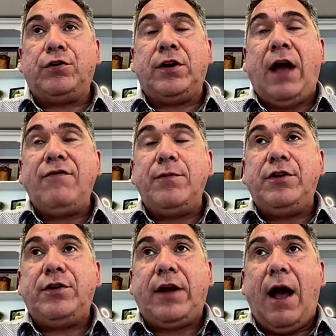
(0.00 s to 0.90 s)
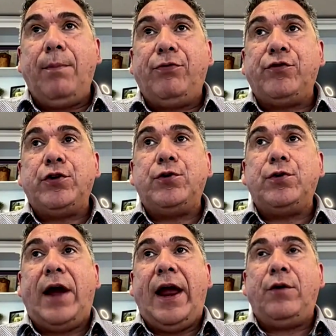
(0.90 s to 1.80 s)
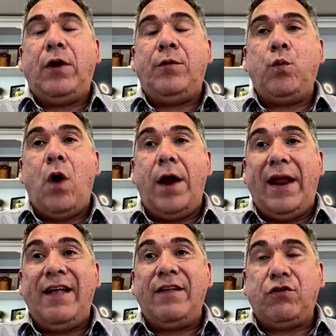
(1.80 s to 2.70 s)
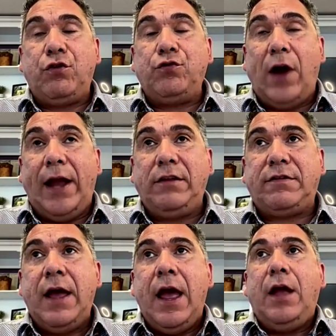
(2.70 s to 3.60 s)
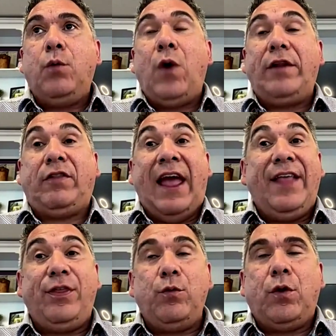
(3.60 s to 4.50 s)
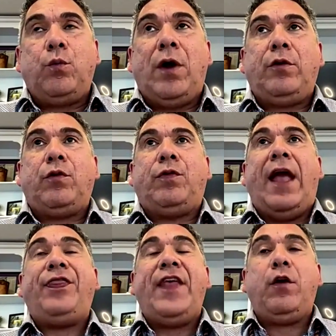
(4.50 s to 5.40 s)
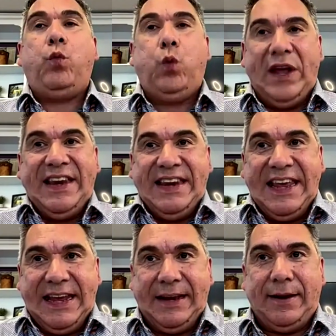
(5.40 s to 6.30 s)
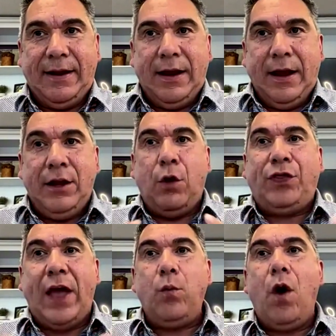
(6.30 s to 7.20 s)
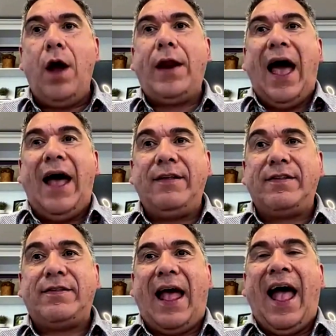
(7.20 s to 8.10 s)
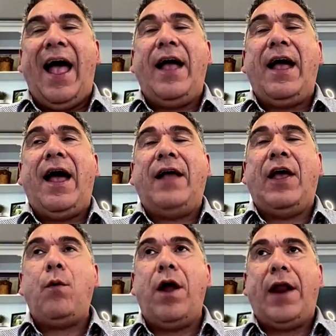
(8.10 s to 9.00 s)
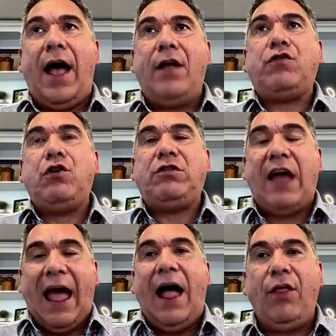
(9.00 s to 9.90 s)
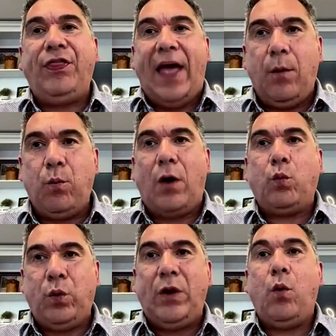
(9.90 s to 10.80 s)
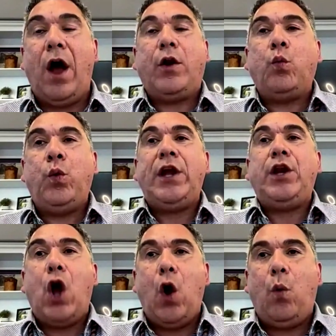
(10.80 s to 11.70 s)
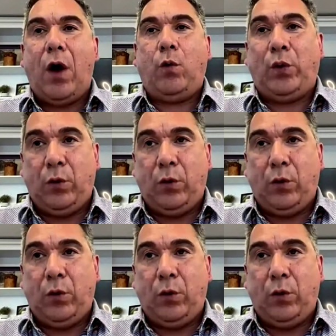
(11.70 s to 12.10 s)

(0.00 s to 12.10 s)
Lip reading: the government to come through and want us to write what they think we need, you know, they want us to tell them what we want. We know what we